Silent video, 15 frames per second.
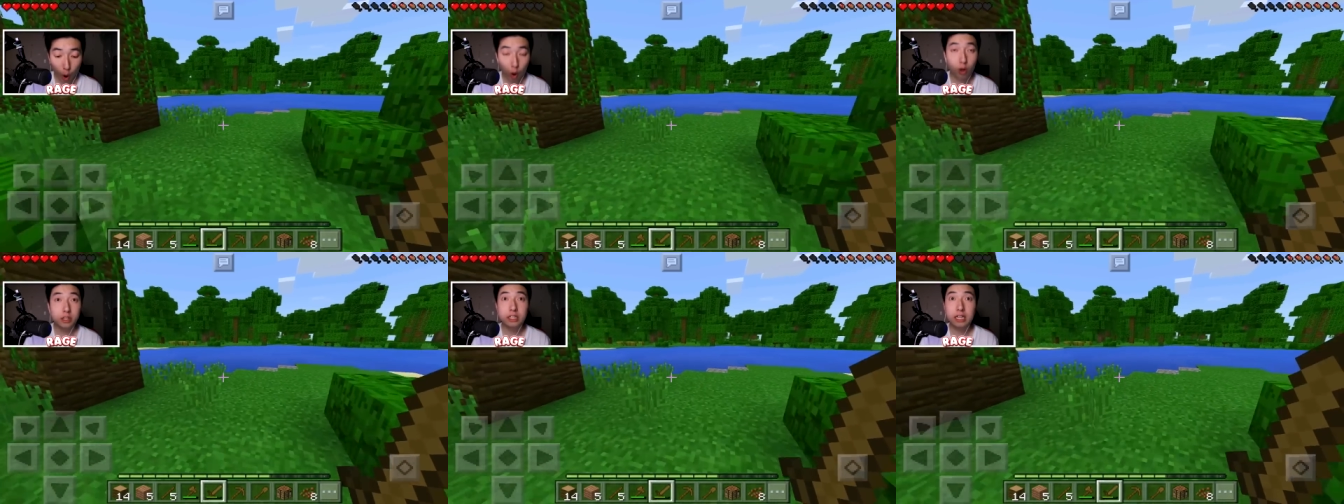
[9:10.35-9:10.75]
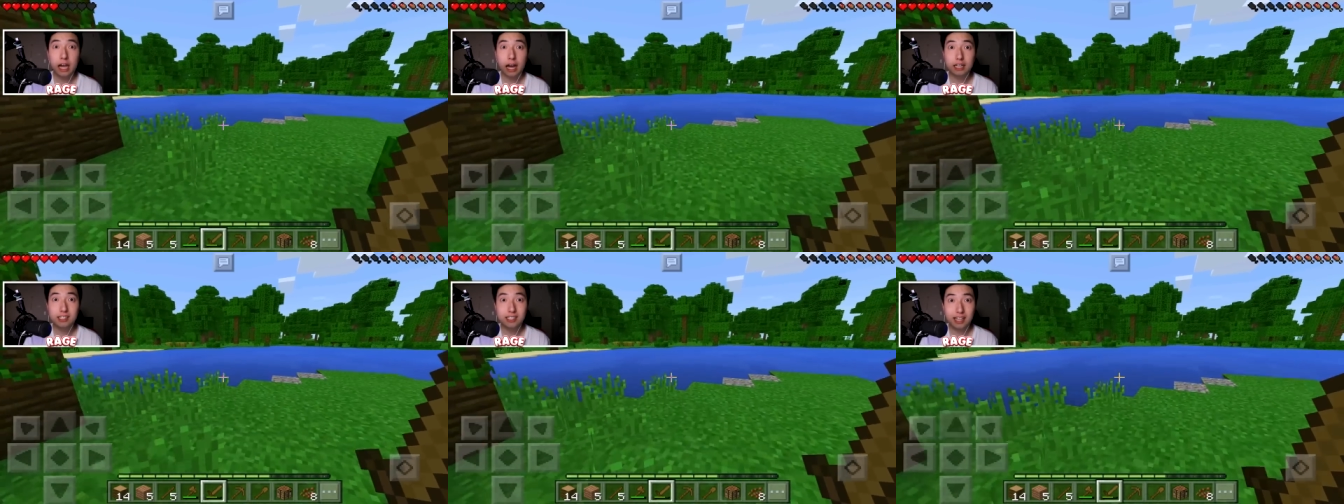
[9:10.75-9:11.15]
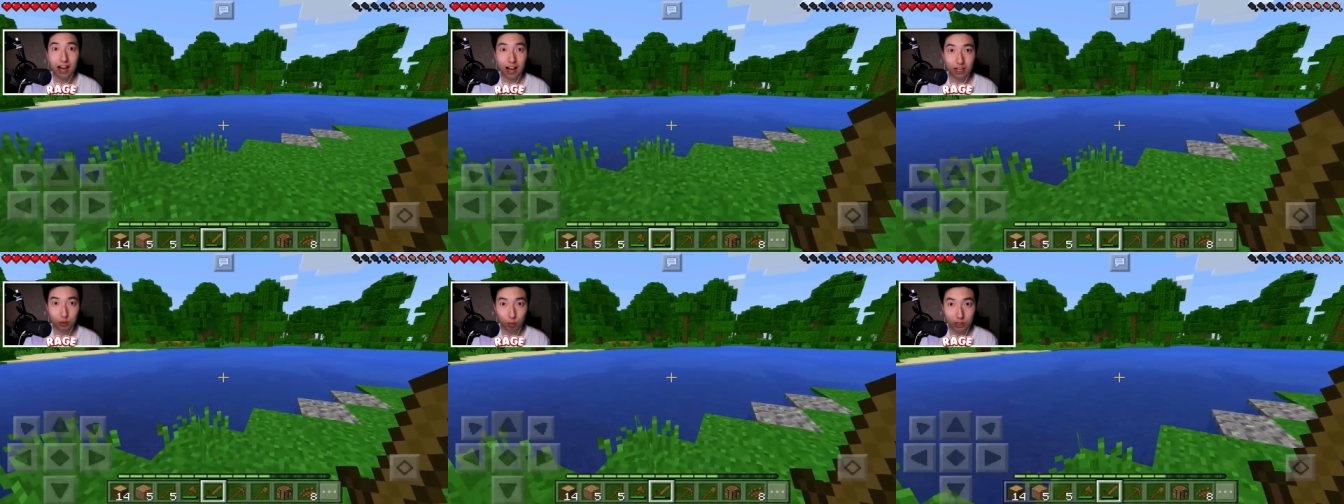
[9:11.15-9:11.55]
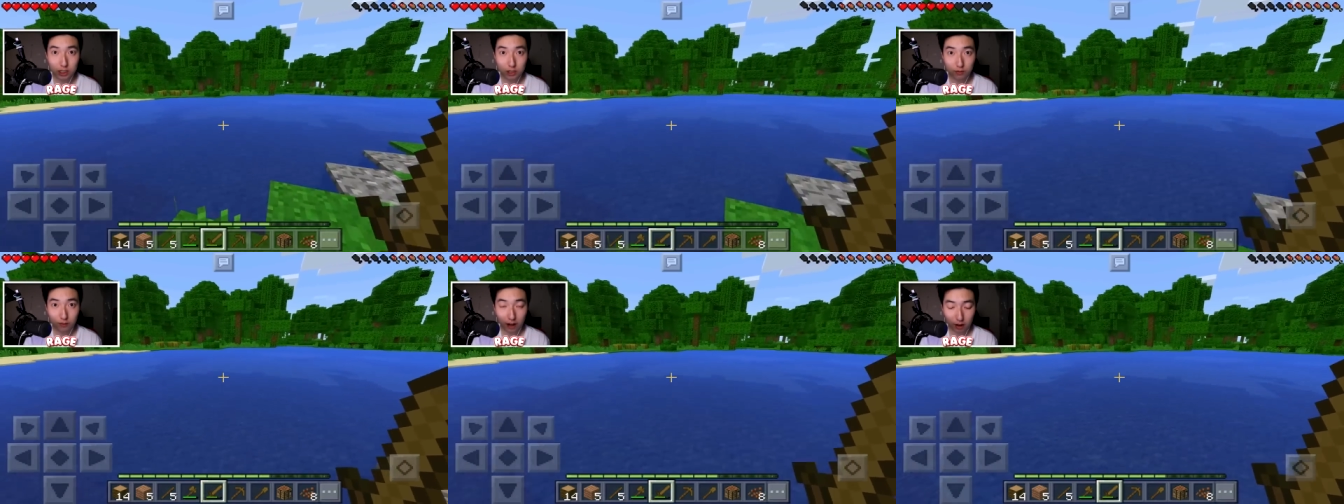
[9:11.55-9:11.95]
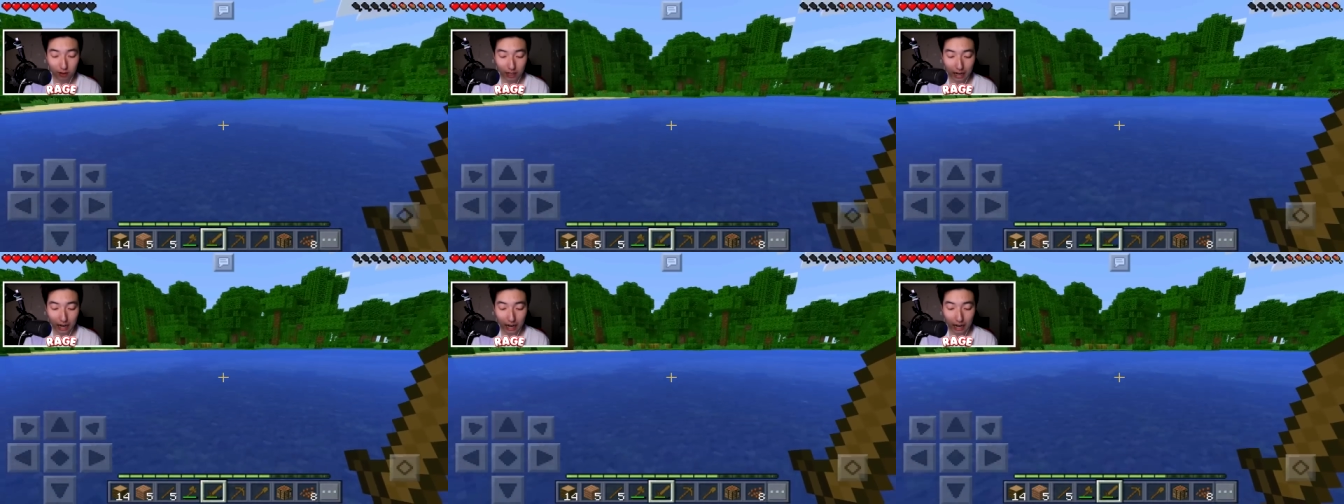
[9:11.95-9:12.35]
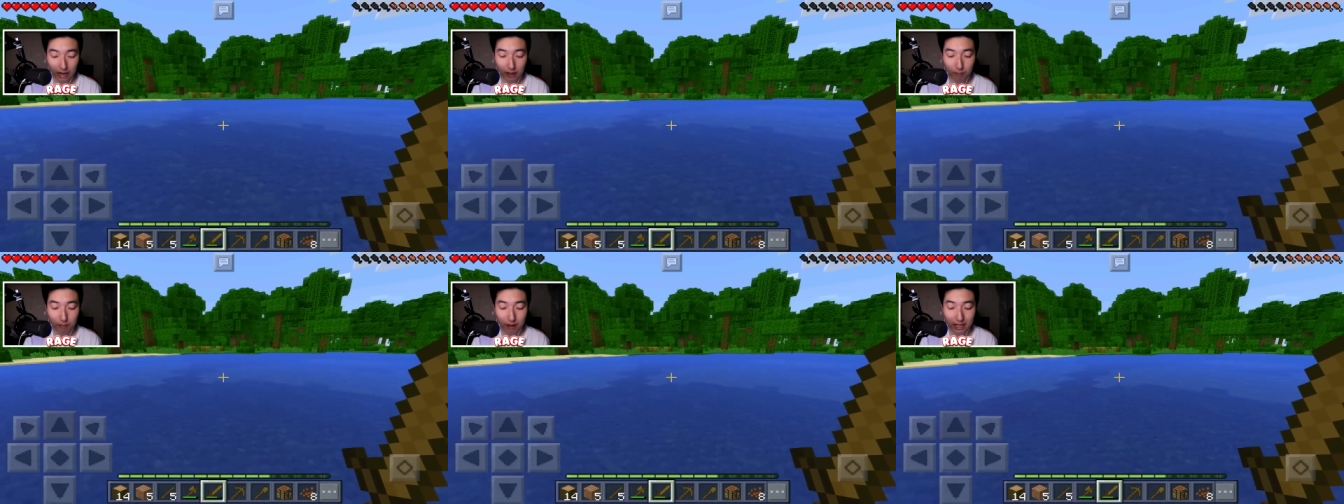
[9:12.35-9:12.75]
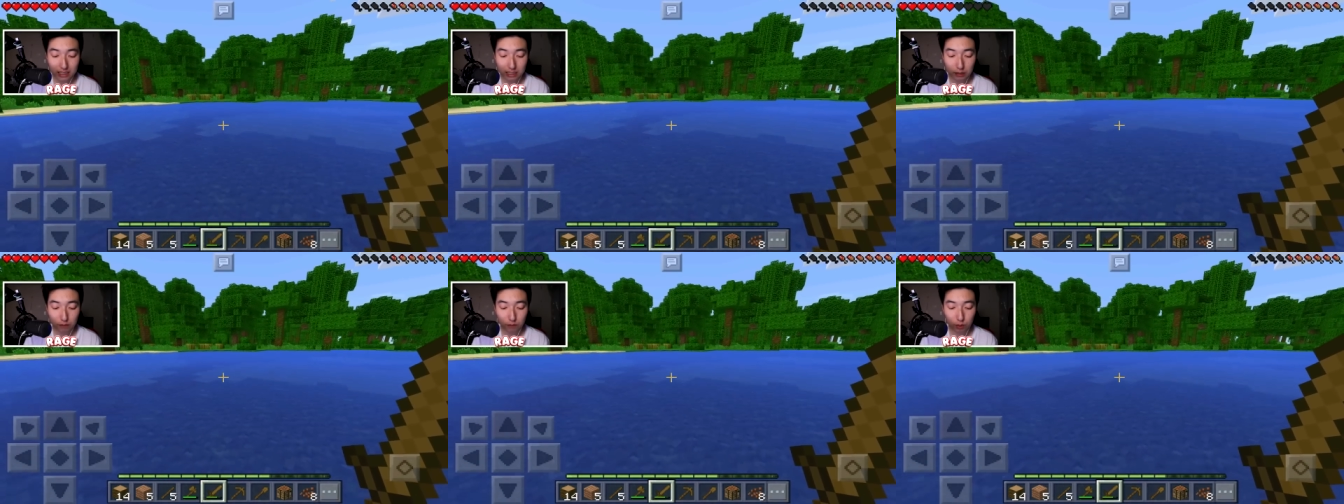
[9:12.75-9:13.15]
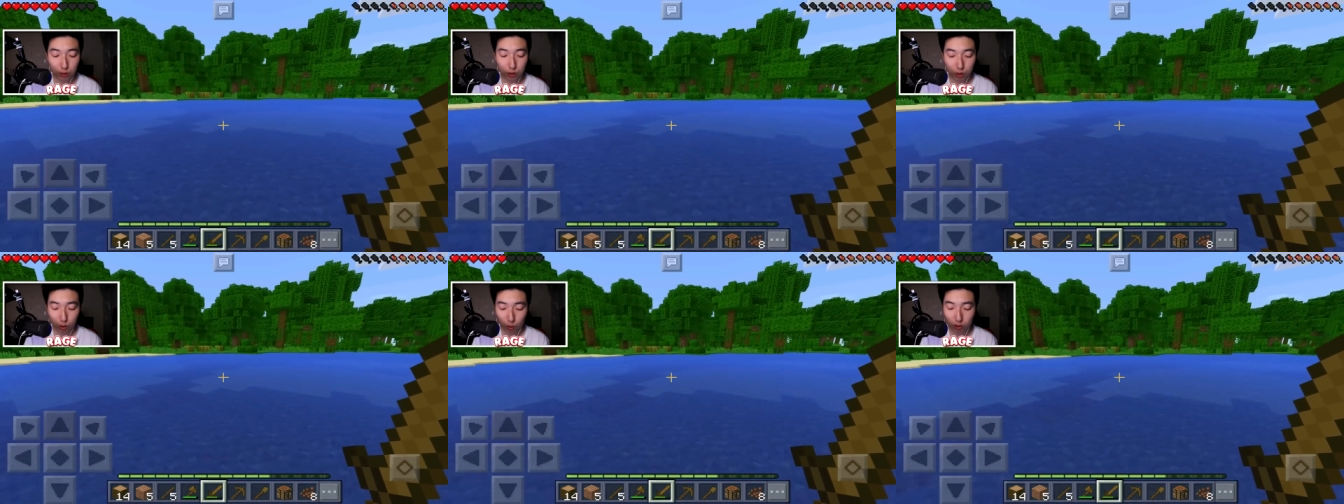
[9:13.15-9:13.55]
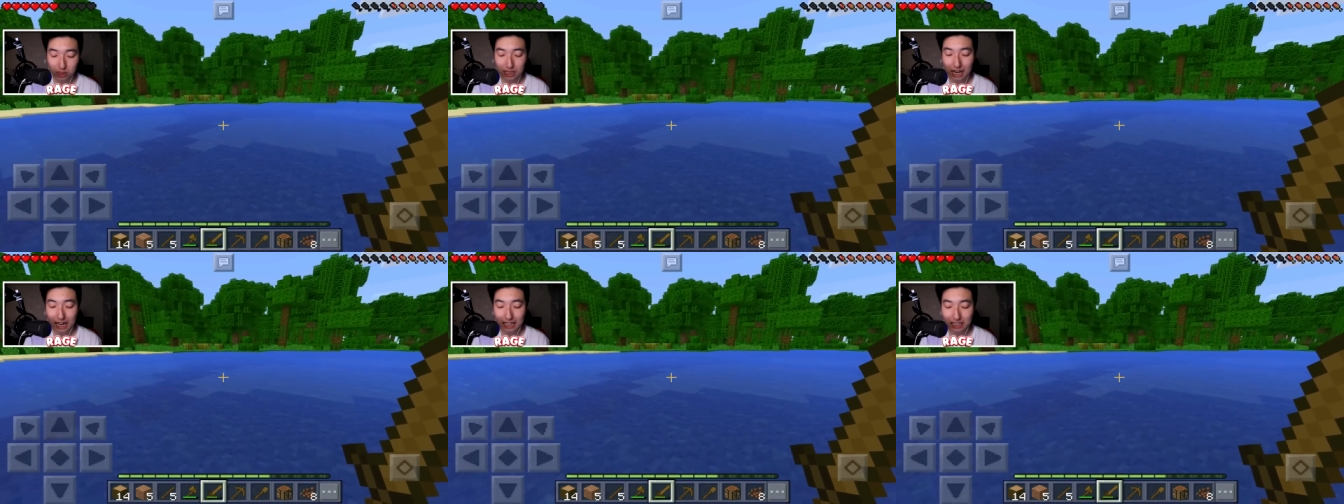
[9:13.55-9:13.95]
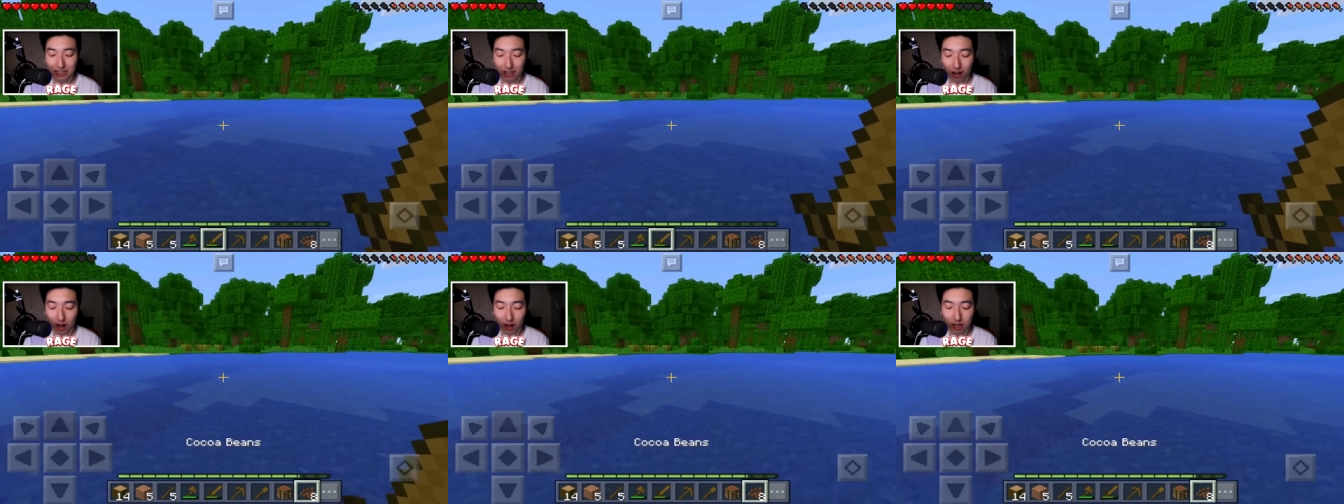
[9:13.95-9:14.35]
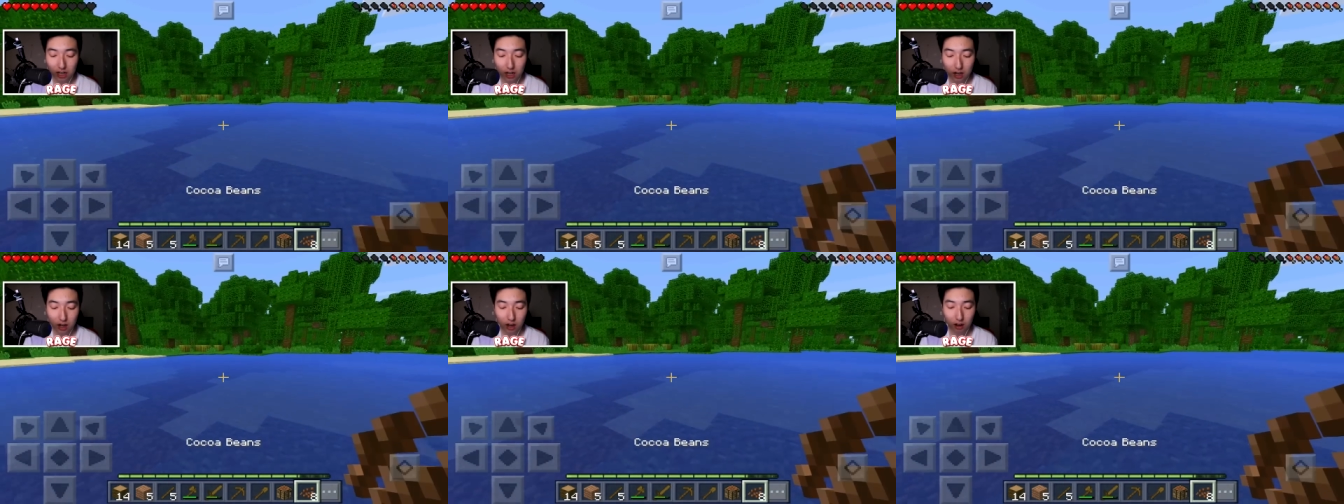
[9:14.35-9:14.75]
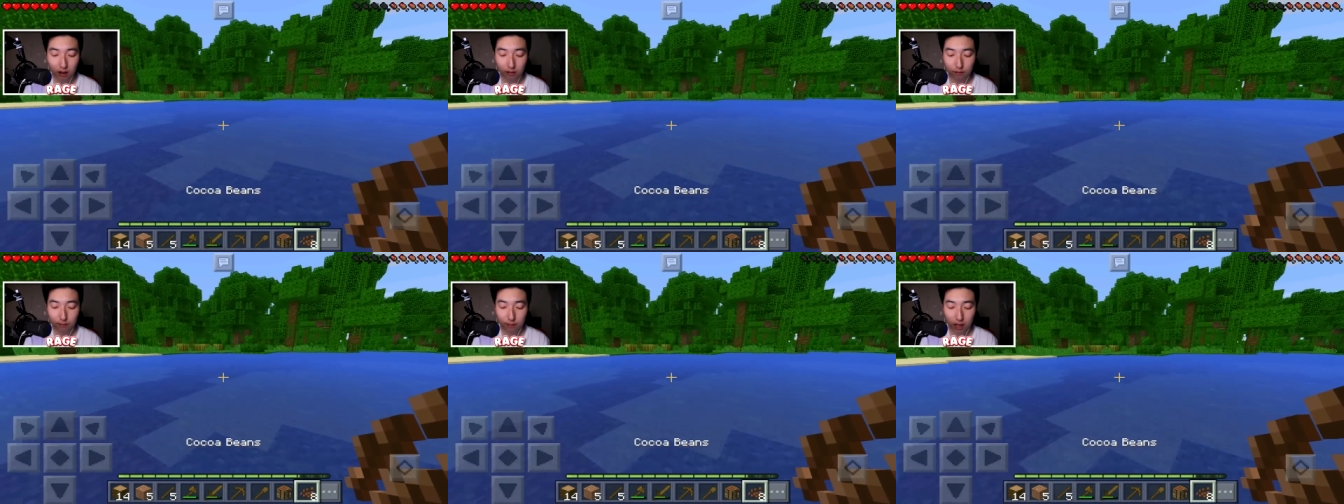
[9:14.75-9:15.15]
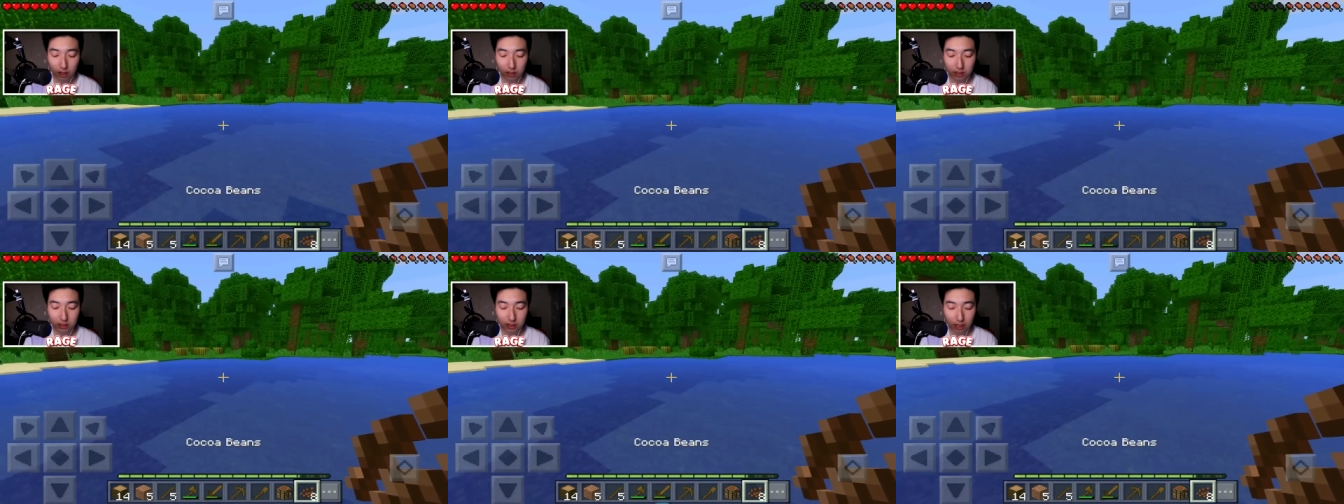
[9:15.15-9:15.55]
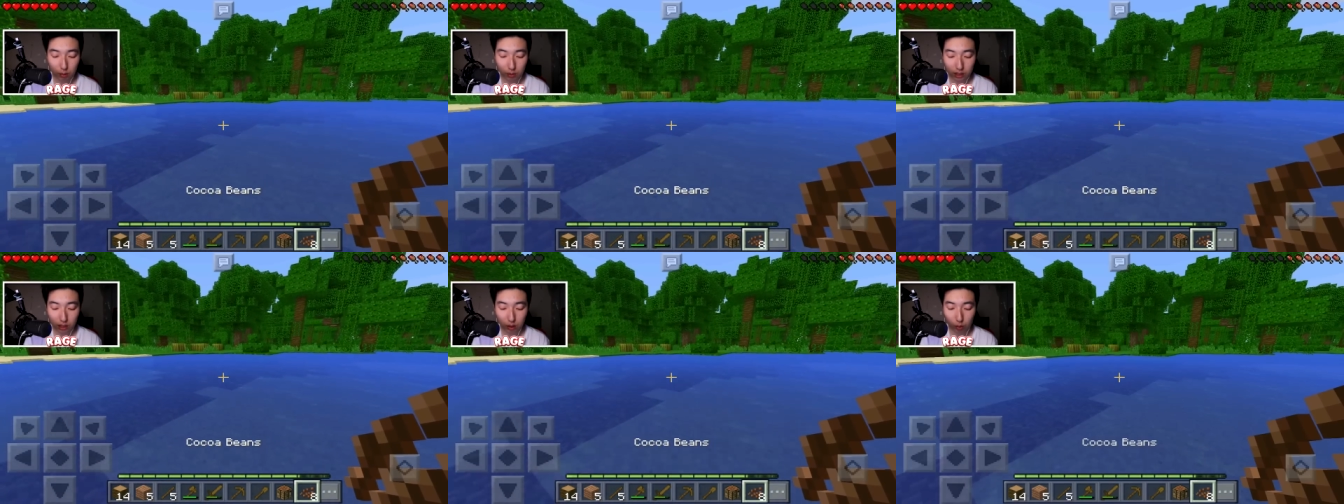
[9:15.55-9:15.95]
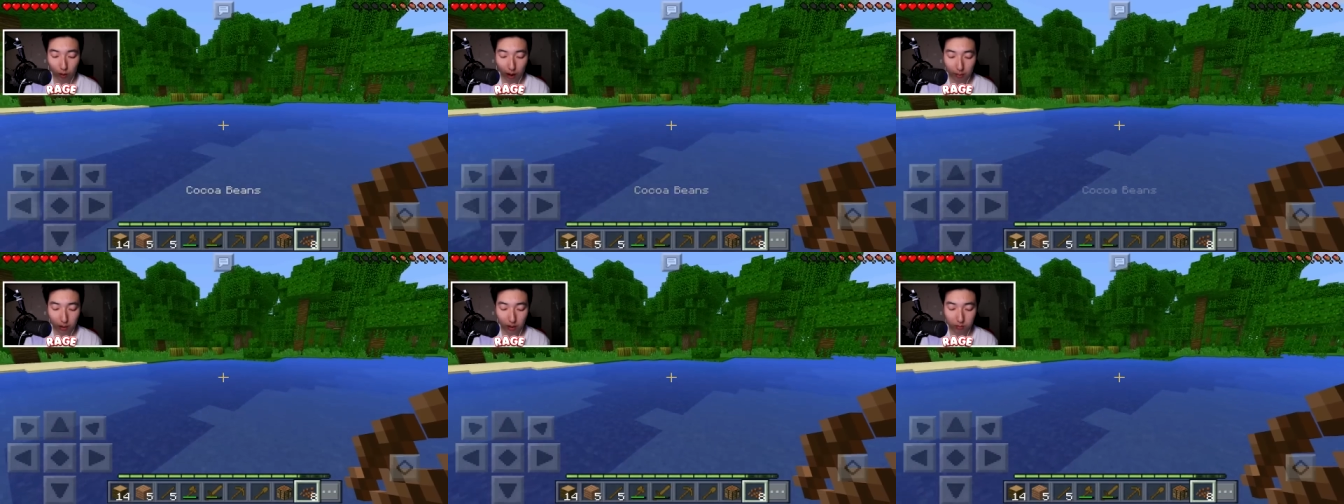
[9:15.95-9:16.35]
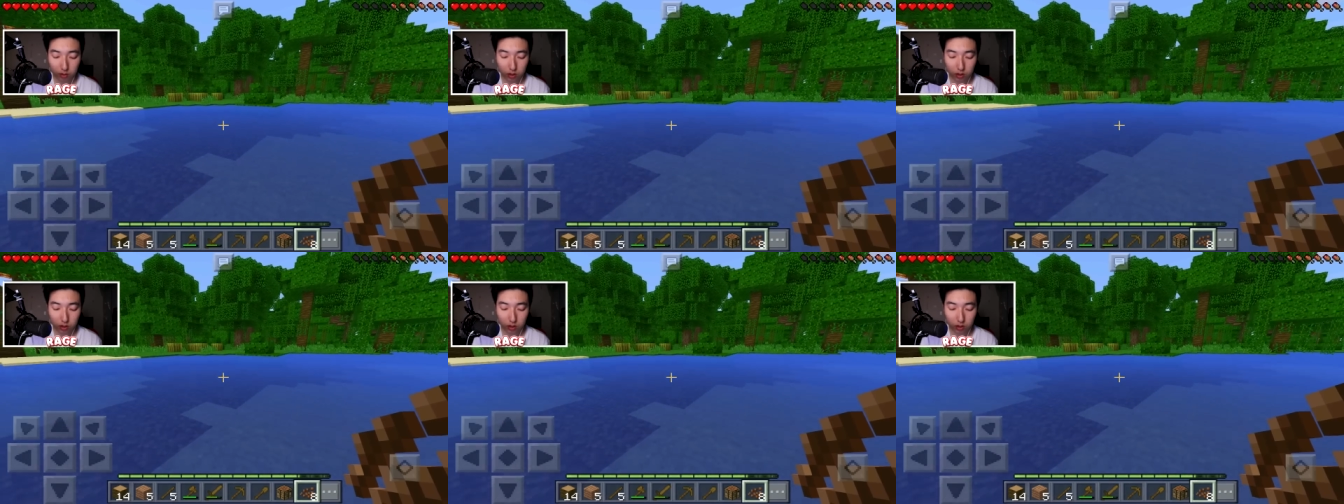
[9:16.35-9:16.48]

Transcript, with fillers: Oh yes, guys, we just found an amazing food source, a ton of melons that we can grab up.